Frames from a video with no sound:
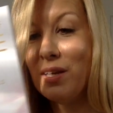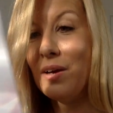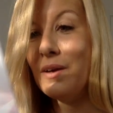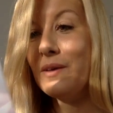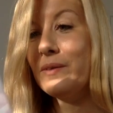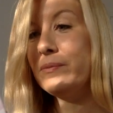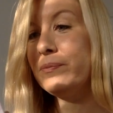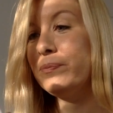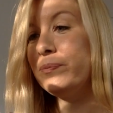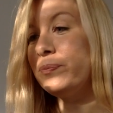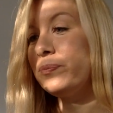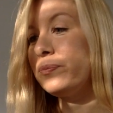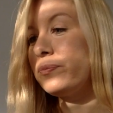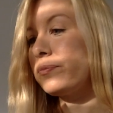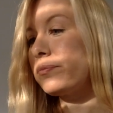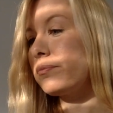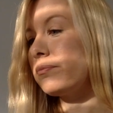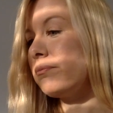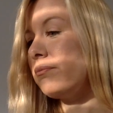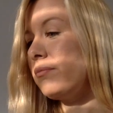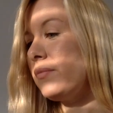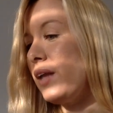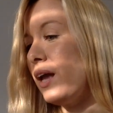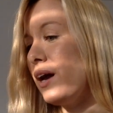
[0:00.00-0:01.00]
So
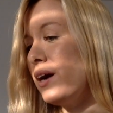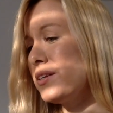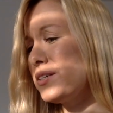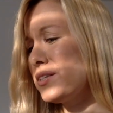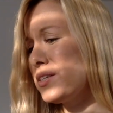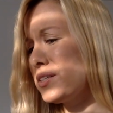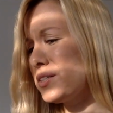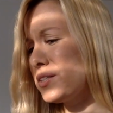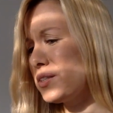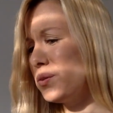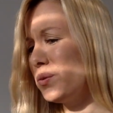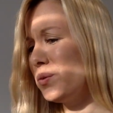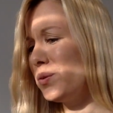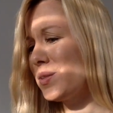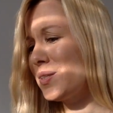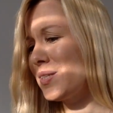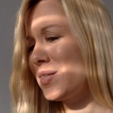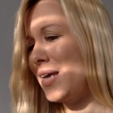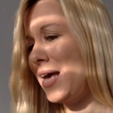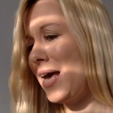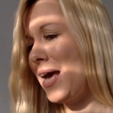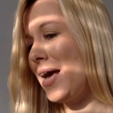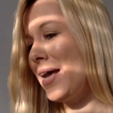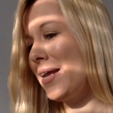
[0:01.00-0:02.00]
I just thought
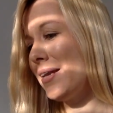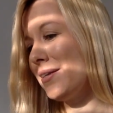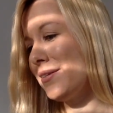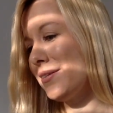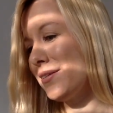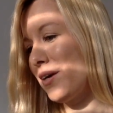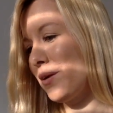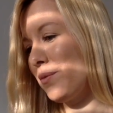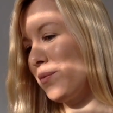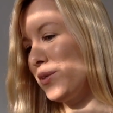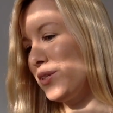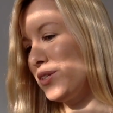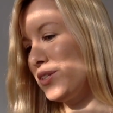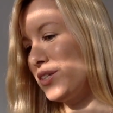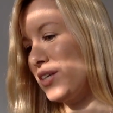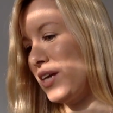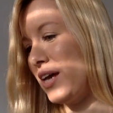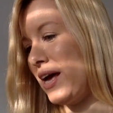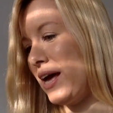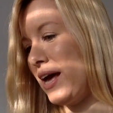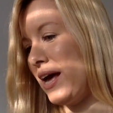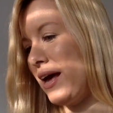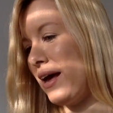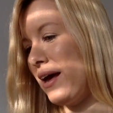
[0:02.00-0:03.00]
to end, I would
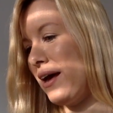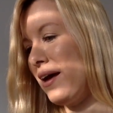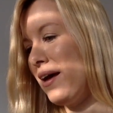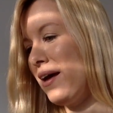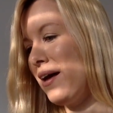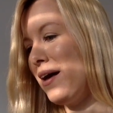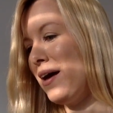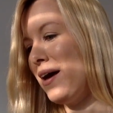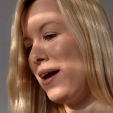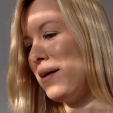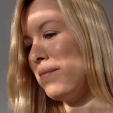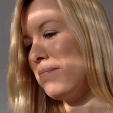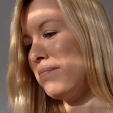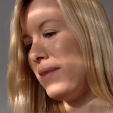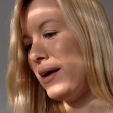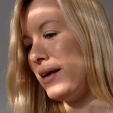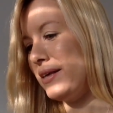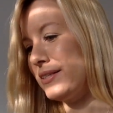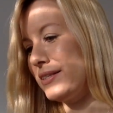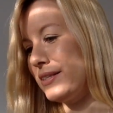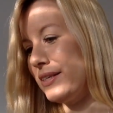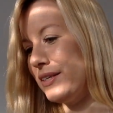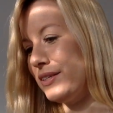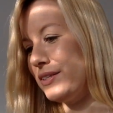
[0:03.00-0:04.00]
share a
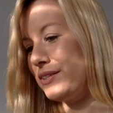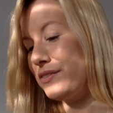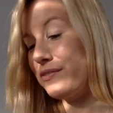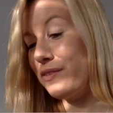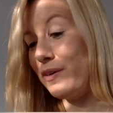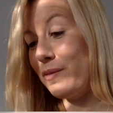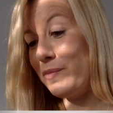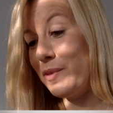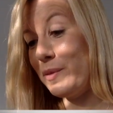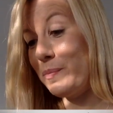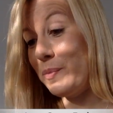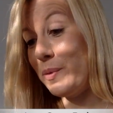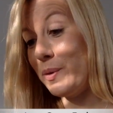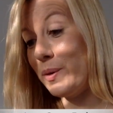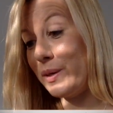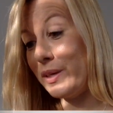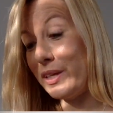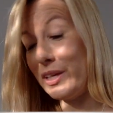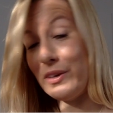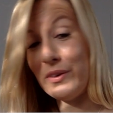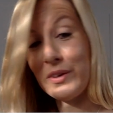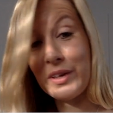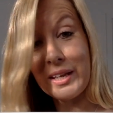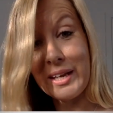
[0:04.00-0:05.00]
message from the
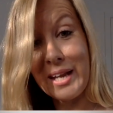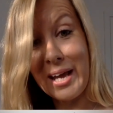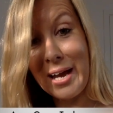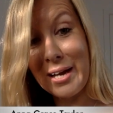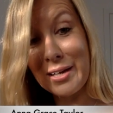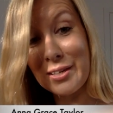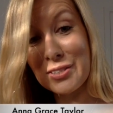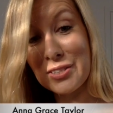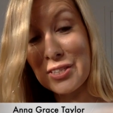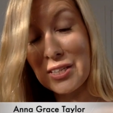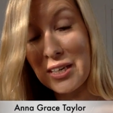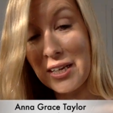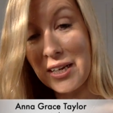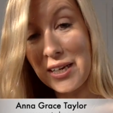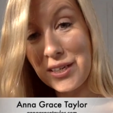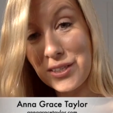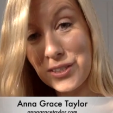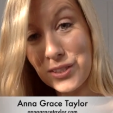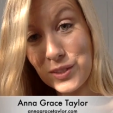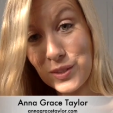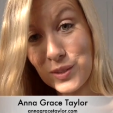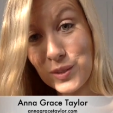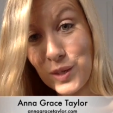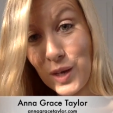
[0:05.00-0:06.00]
book. You can actually
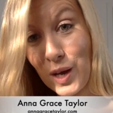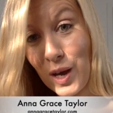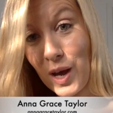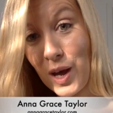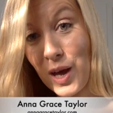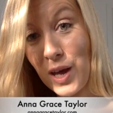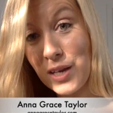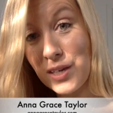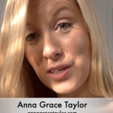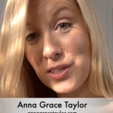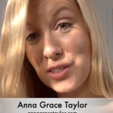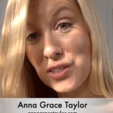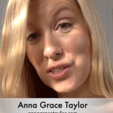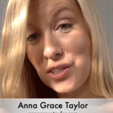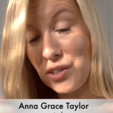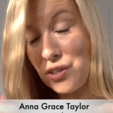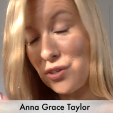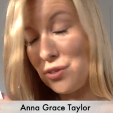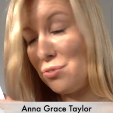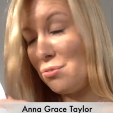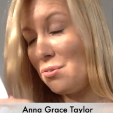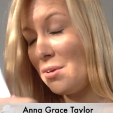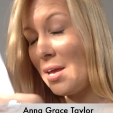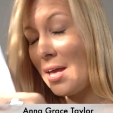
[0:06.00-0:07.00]
just turn
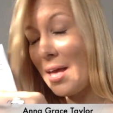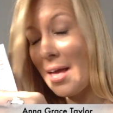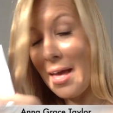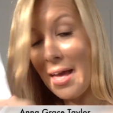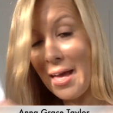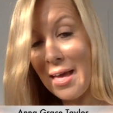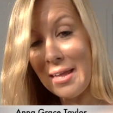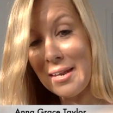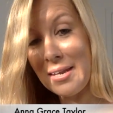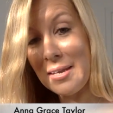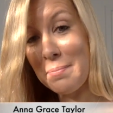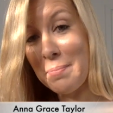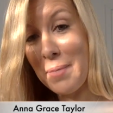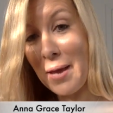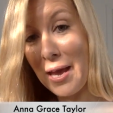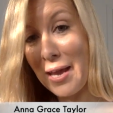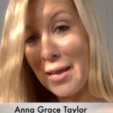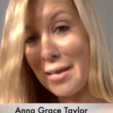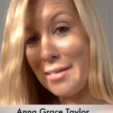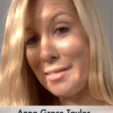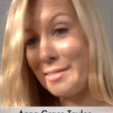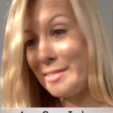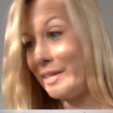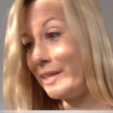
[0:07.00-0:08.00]
to any
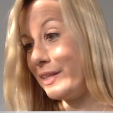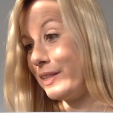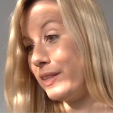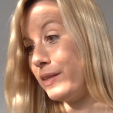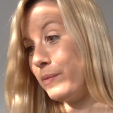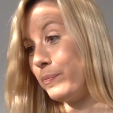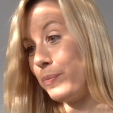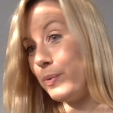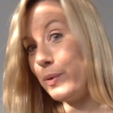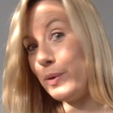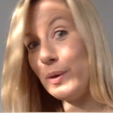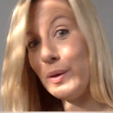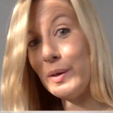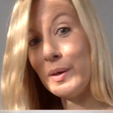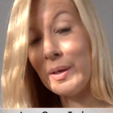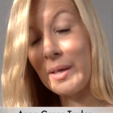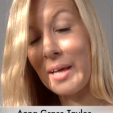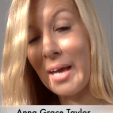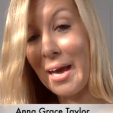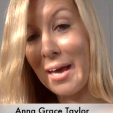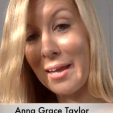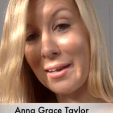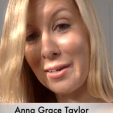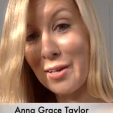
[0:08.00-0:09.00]
page in the book
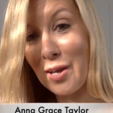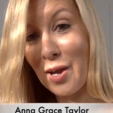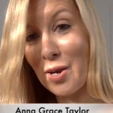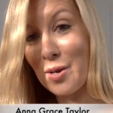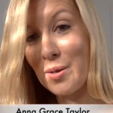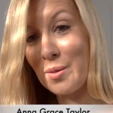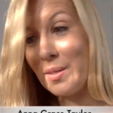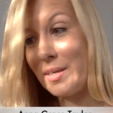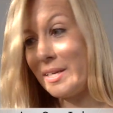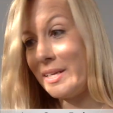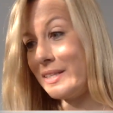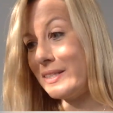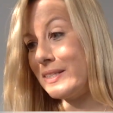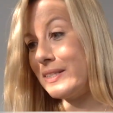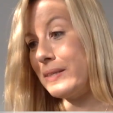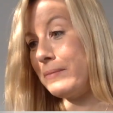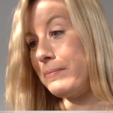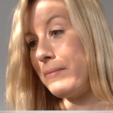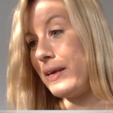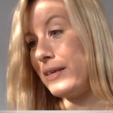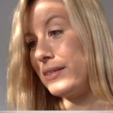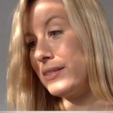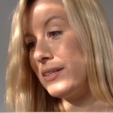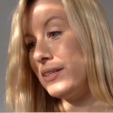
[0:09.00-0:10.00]
and know that it's the
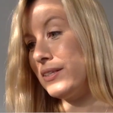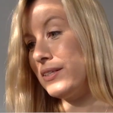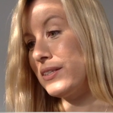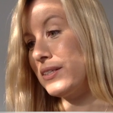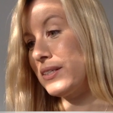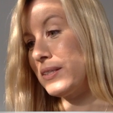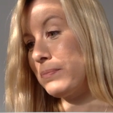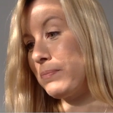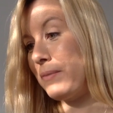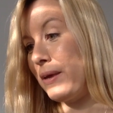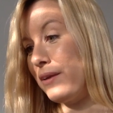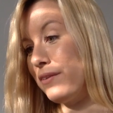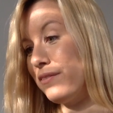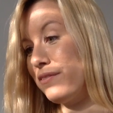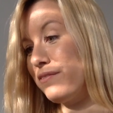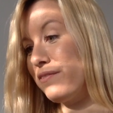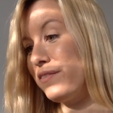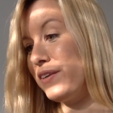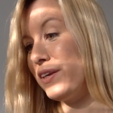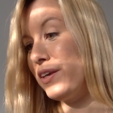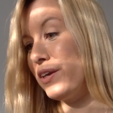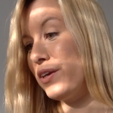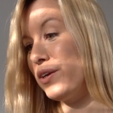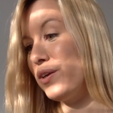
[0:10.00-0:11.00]
message that's meant
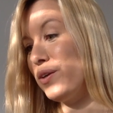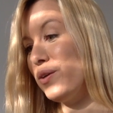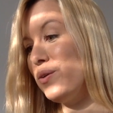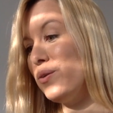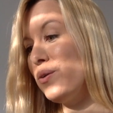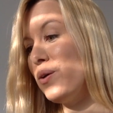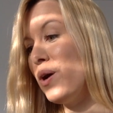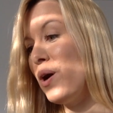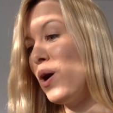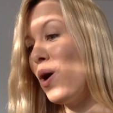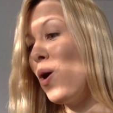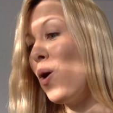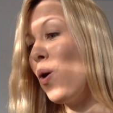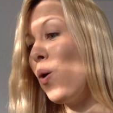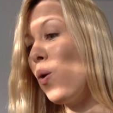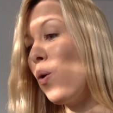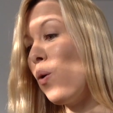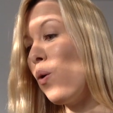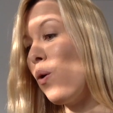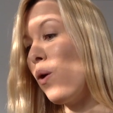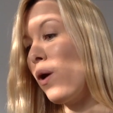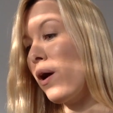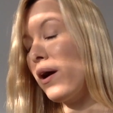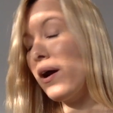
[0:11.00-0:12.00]
for you
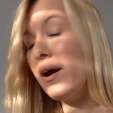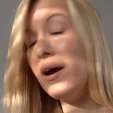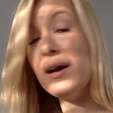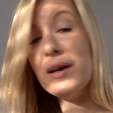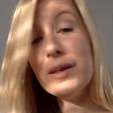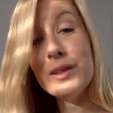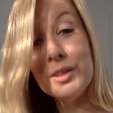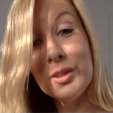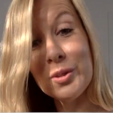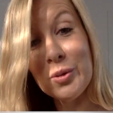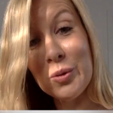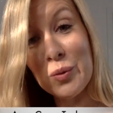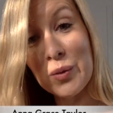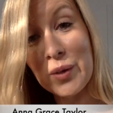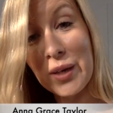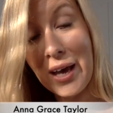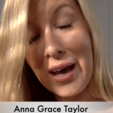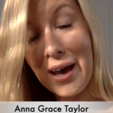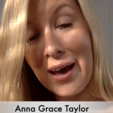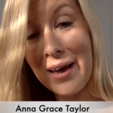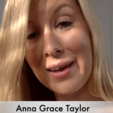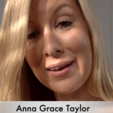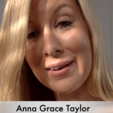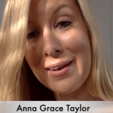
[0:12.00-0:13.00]
or you
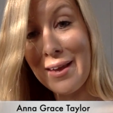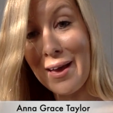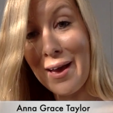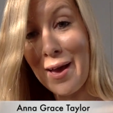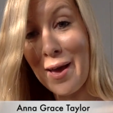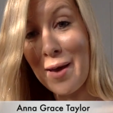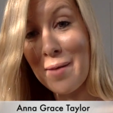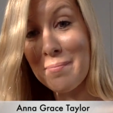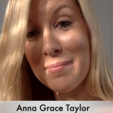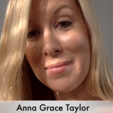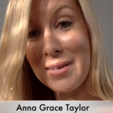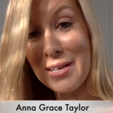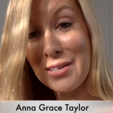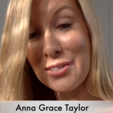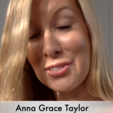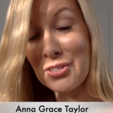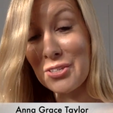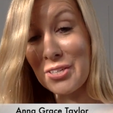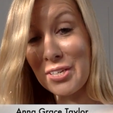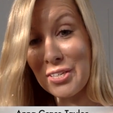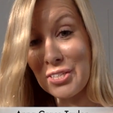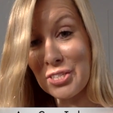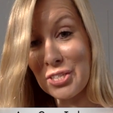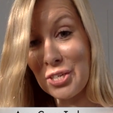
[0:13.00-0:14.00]
can um,
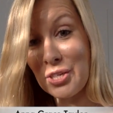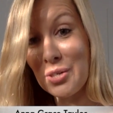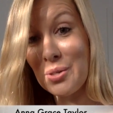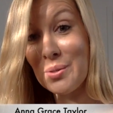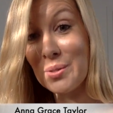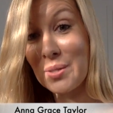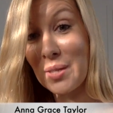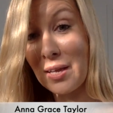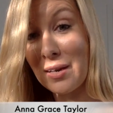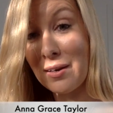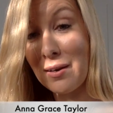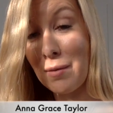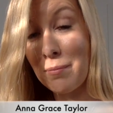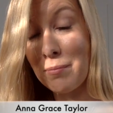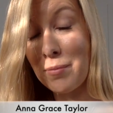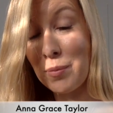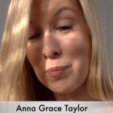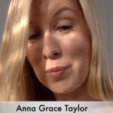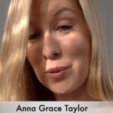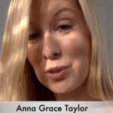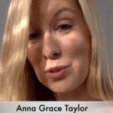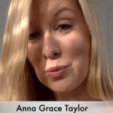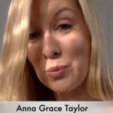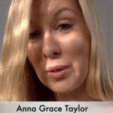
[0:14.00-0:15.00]
literally choose a number
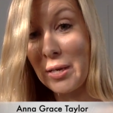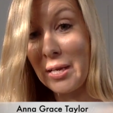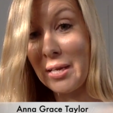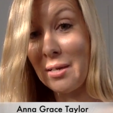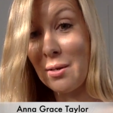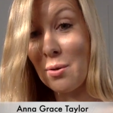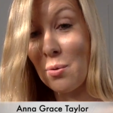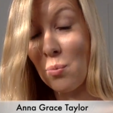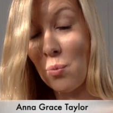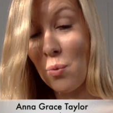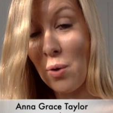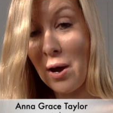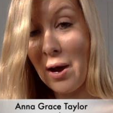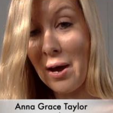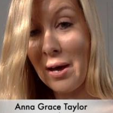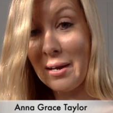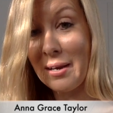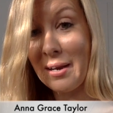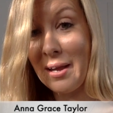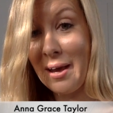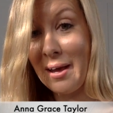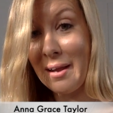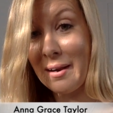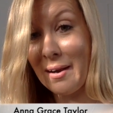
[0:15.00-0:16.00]
between
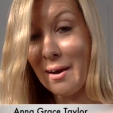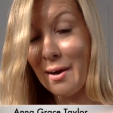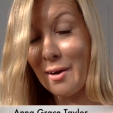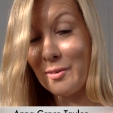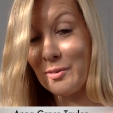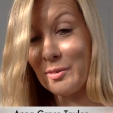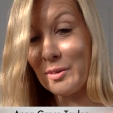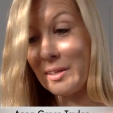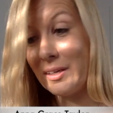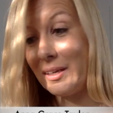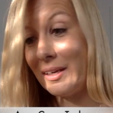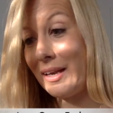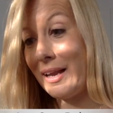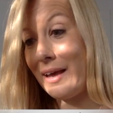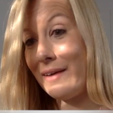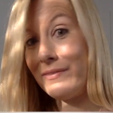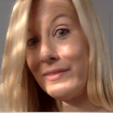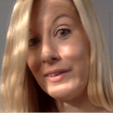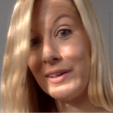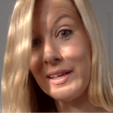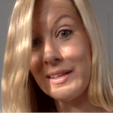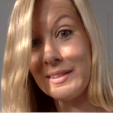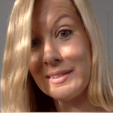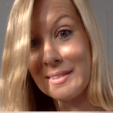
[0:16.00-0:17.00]
1 and
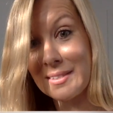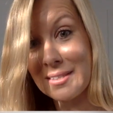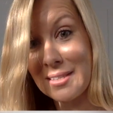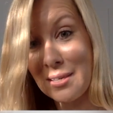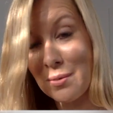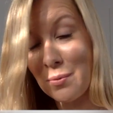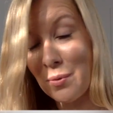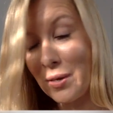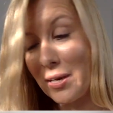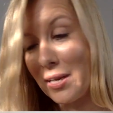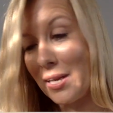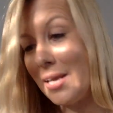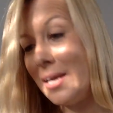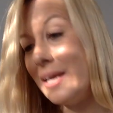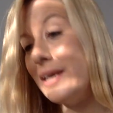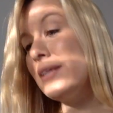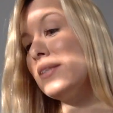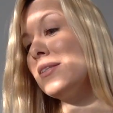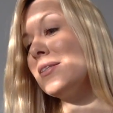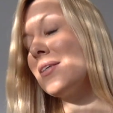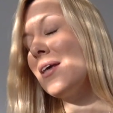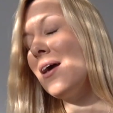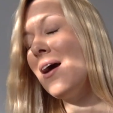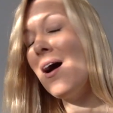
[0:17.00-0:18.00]
111 and see what it
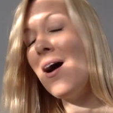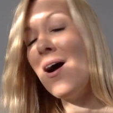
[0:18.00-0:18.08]
is.